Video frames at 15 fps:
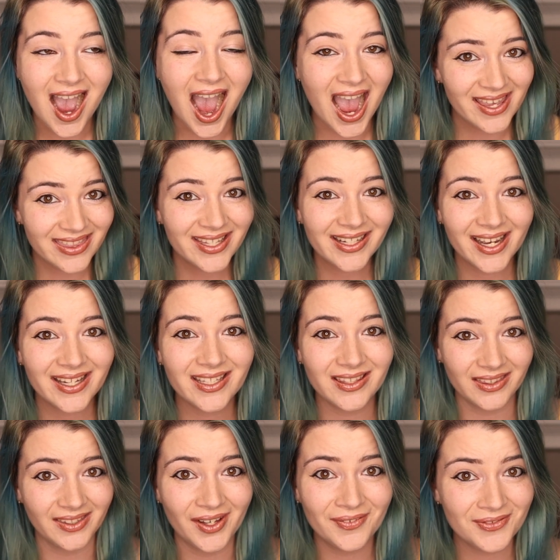I think I
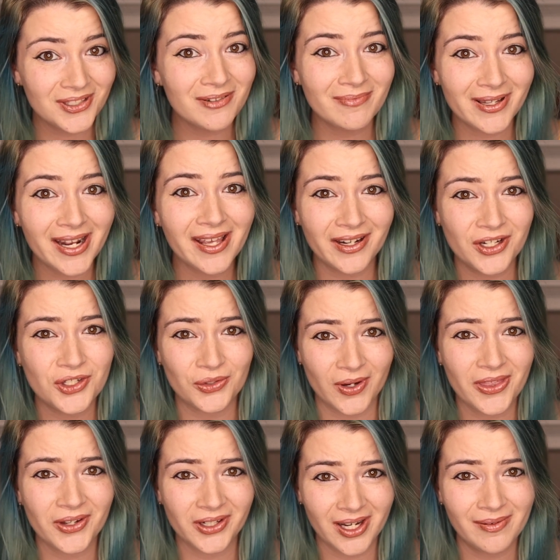can love somebody and
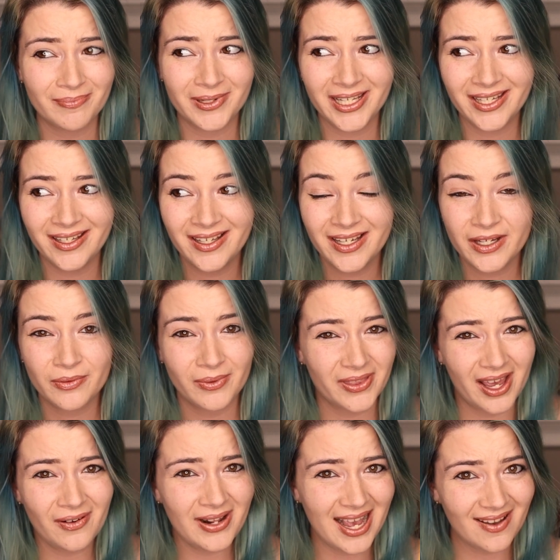enjoy their company
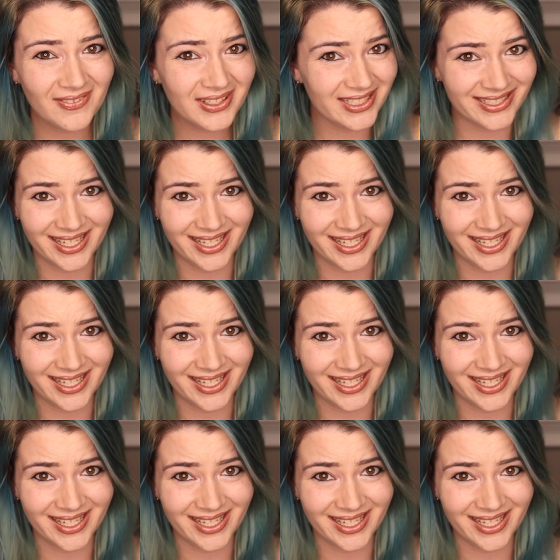without having a